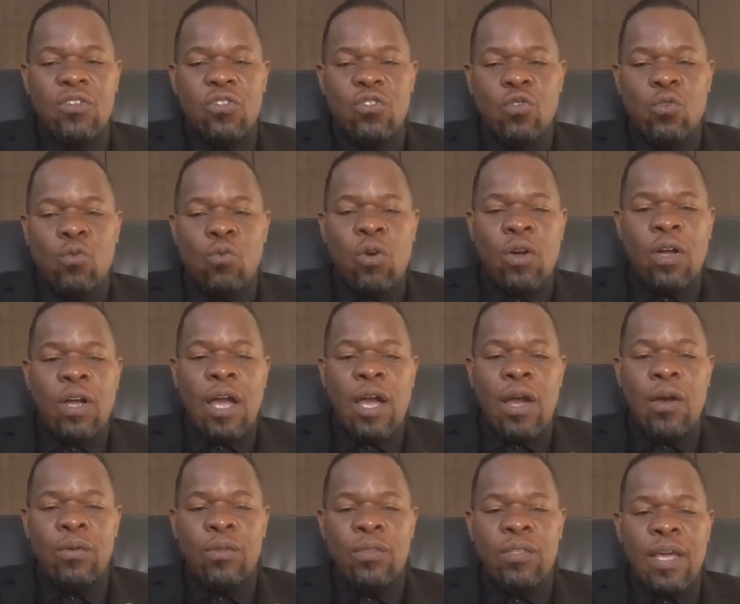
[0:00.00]
to work
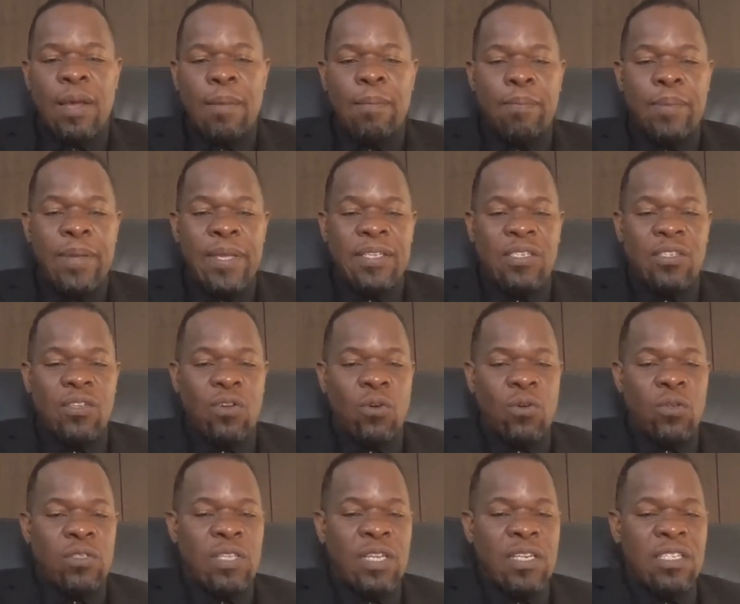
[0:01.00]
out their best
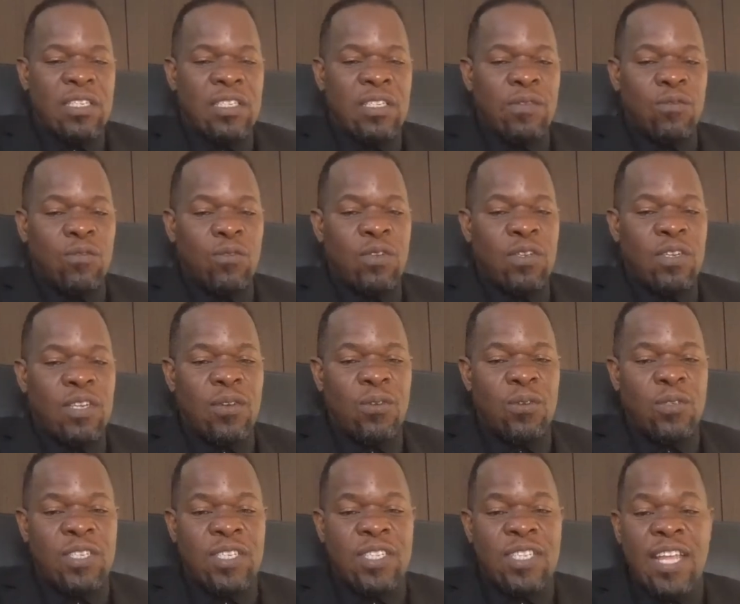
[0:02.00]
alternative to
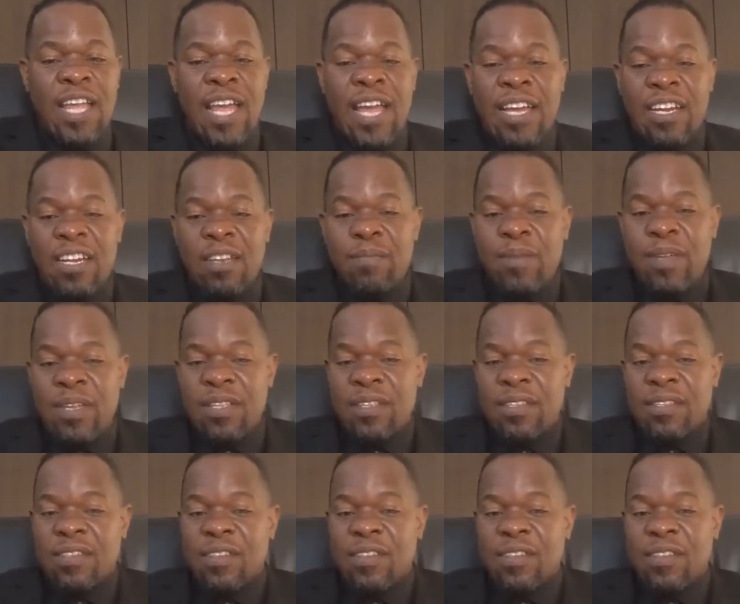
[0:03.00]
negotiated agreement,